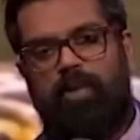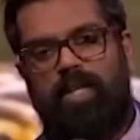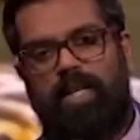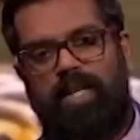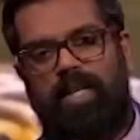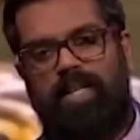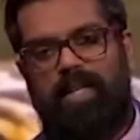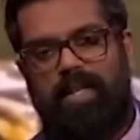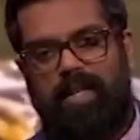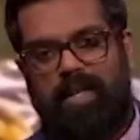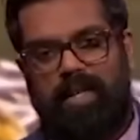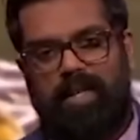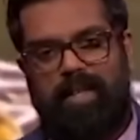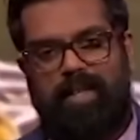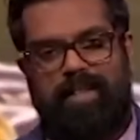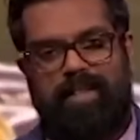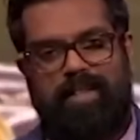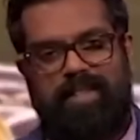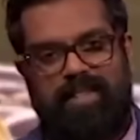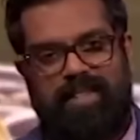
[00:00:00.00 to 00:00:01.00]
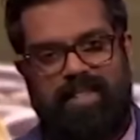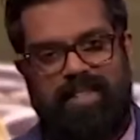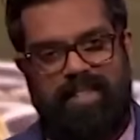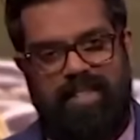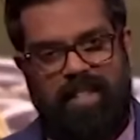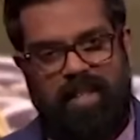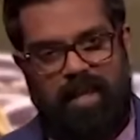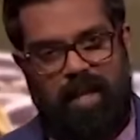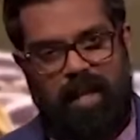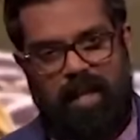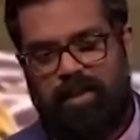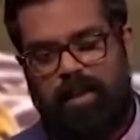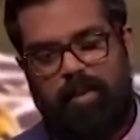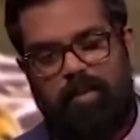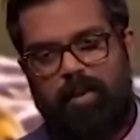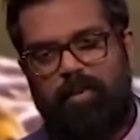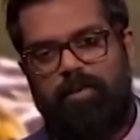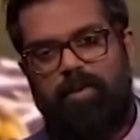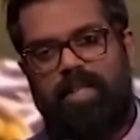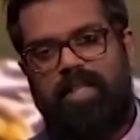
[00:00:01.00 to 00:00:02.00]
really hurt. I
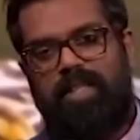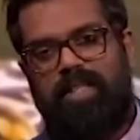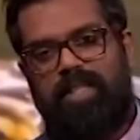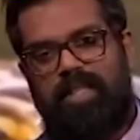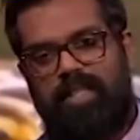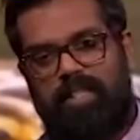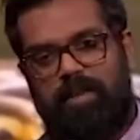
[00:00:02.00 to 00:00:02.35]
don't mean really hurt,